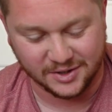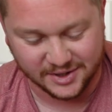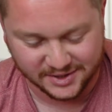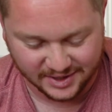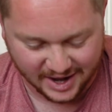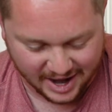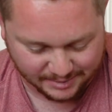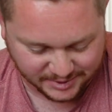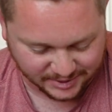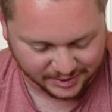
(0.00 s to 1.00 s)
looks
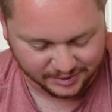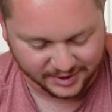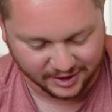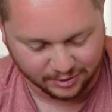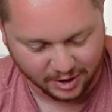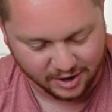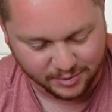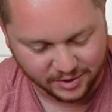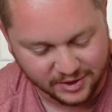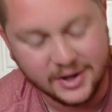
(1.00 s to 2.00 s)
absolutely
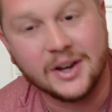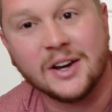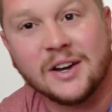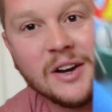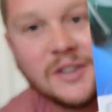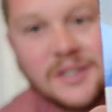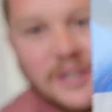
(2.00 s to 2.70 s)
incredible. Here's